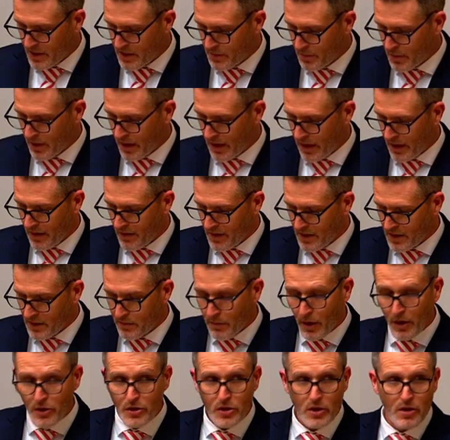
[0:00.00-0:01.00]
Speaker, this
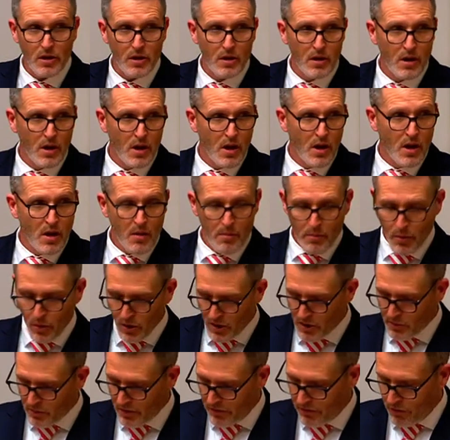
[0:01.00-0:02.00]
motion
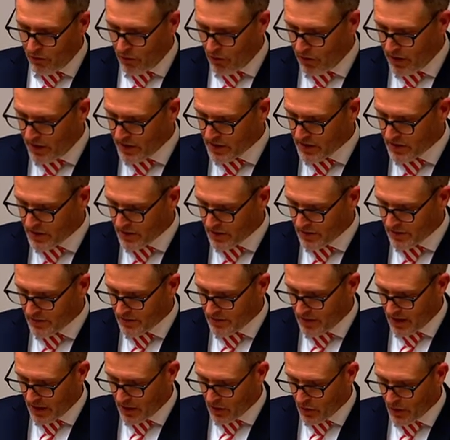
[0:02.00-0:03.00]
puts before us
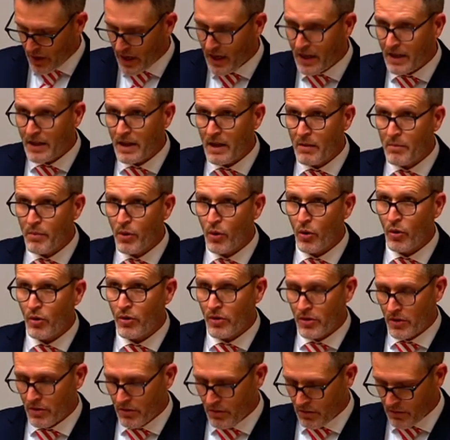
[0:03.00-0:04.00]
a critically
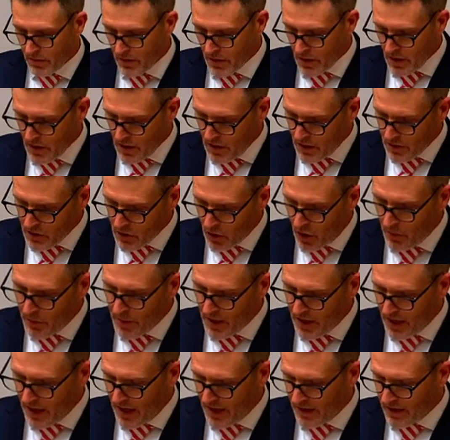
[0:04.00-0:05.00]
important
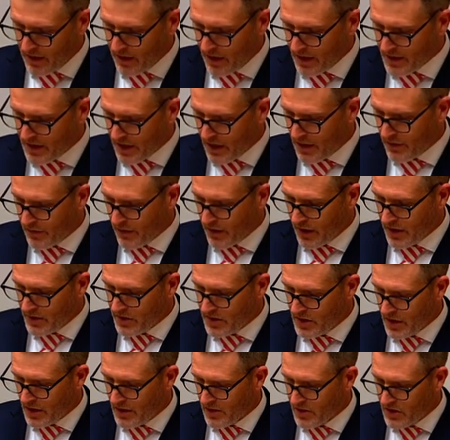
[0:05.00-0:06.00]
topic, and it
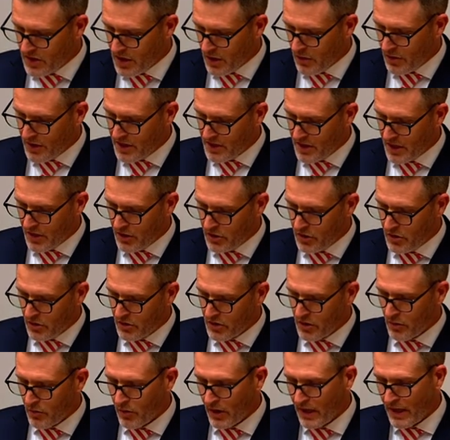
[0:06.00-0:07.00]
identifies serious
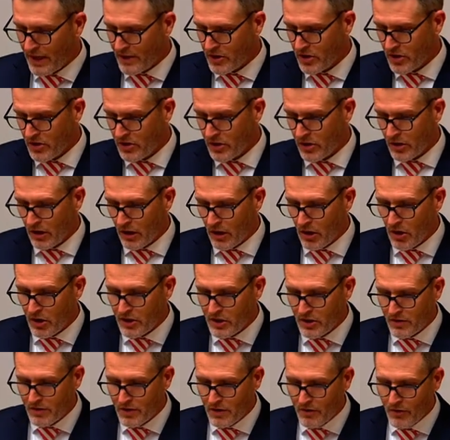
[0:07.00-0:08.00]
issues in relation to the
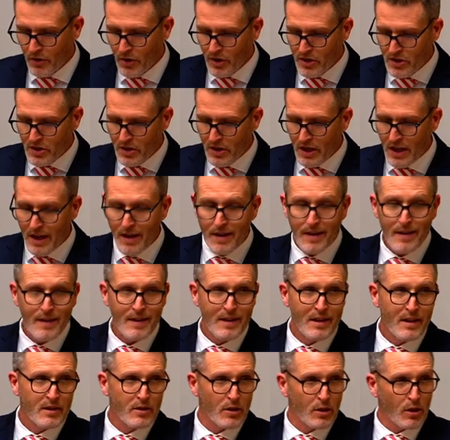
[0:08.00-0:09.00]
loss of diversity,
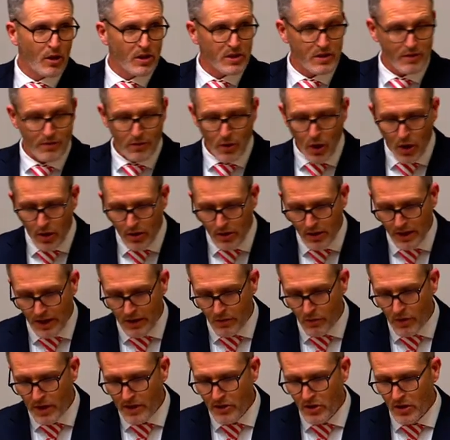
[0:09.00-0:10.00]
the loss of locally
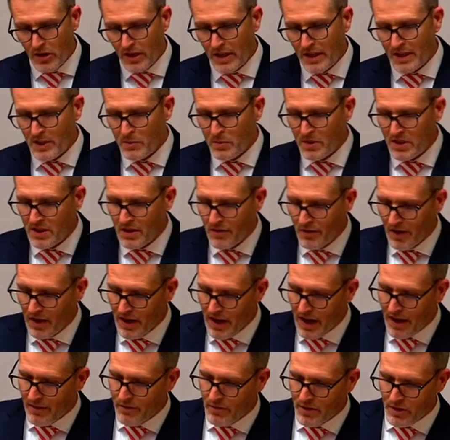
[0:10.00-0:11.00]
and regionally specific
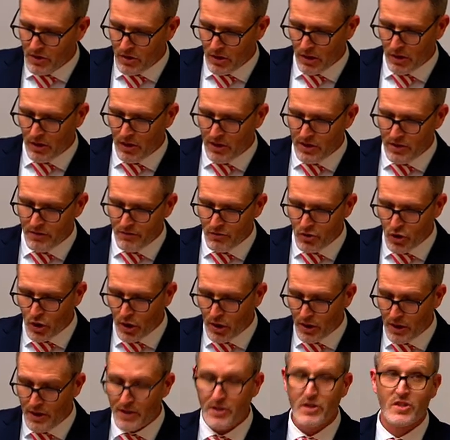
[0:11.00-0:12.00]
coverage, the loss of
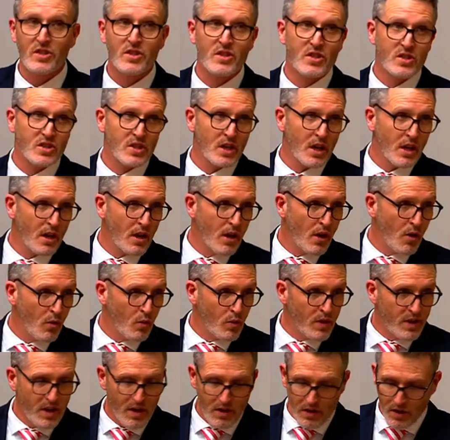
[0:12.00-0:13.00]
journalists
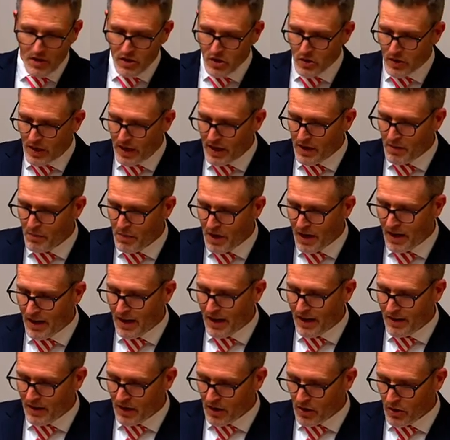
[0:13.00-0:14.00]
within the Australian media,
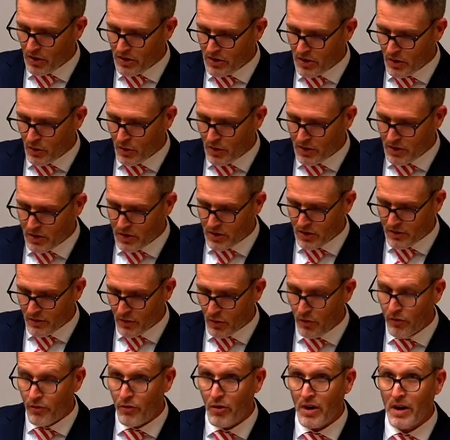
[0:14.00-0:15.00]
and the consequences of
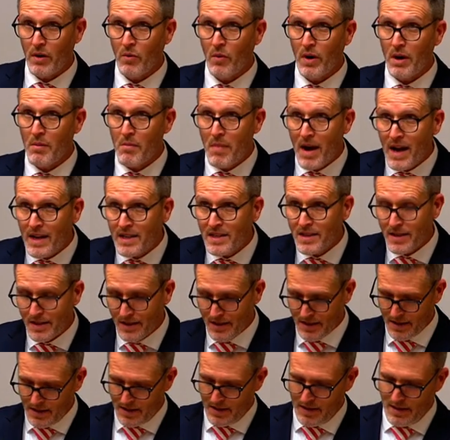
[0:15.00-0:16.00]
all three. We must
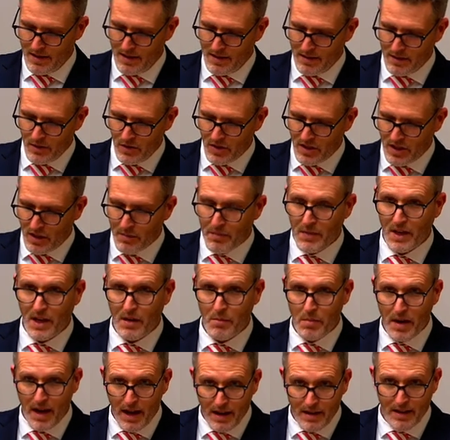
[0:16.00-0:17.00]
do something
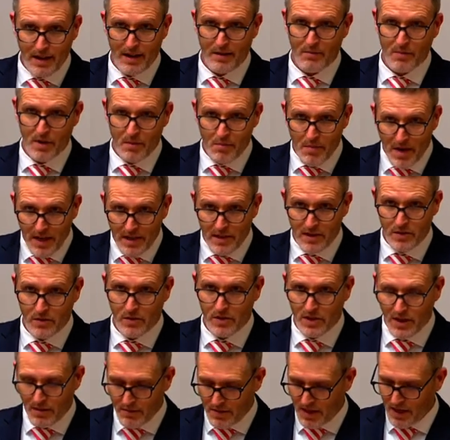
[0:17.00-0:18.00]
about that. We must do
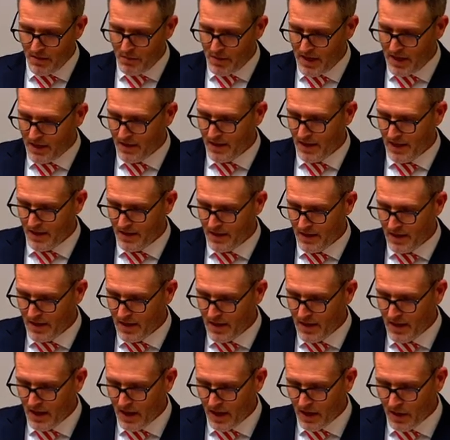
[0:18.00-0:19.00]
something about that.
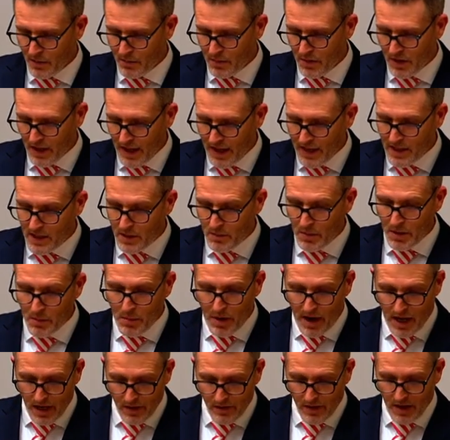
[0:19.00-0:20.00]
And I'm glad to be
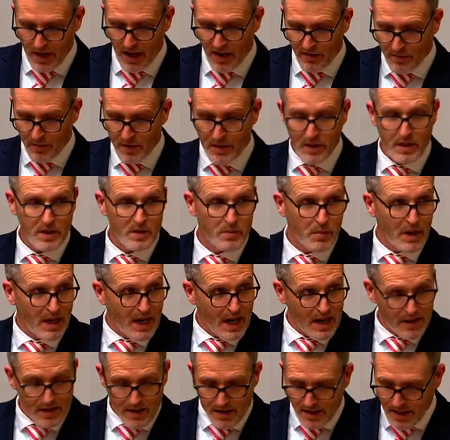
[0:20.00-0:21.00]
part of a government that's
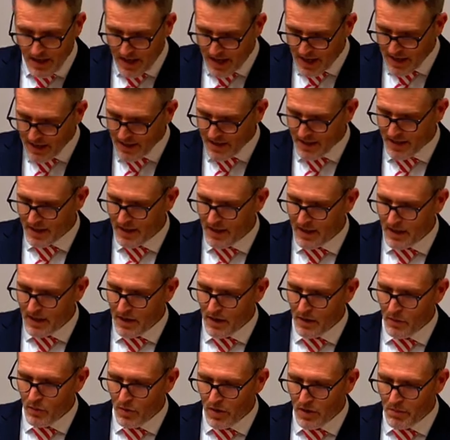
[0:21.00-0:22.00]
begun the task
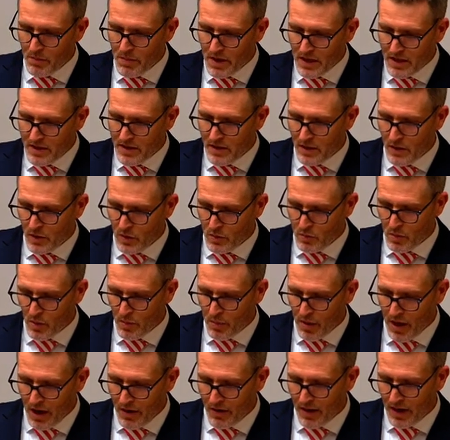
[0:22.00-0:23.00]
with a minister who's
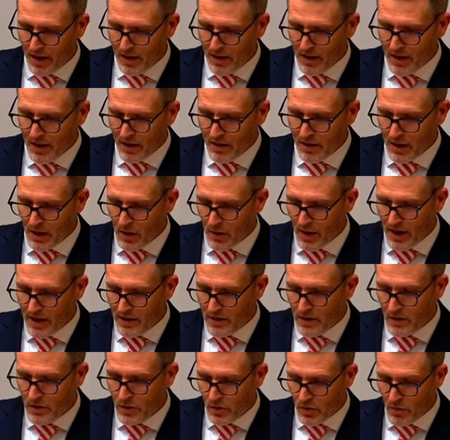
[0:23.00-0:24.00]
preparing the ground
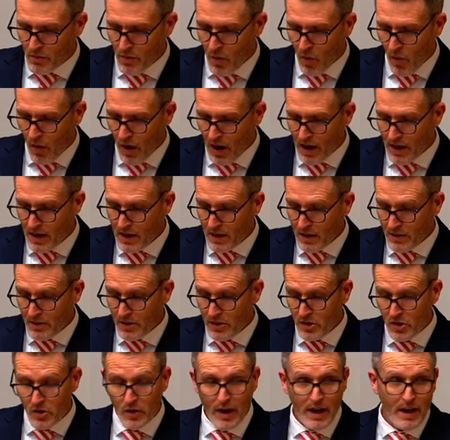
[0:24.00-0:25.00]
to do more. The
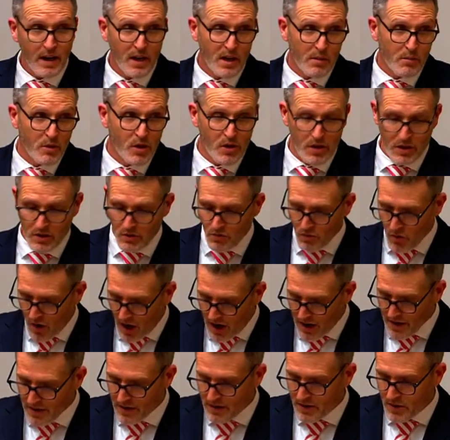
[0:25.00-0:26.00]
Australian community is
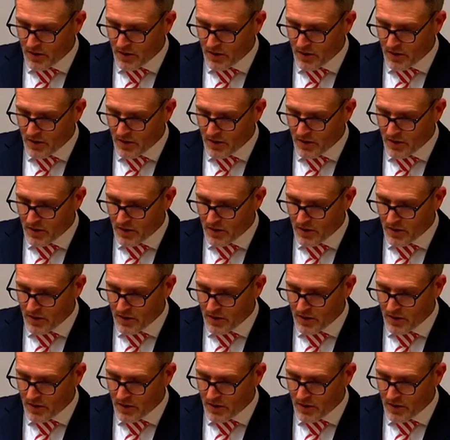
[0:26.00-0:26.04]
right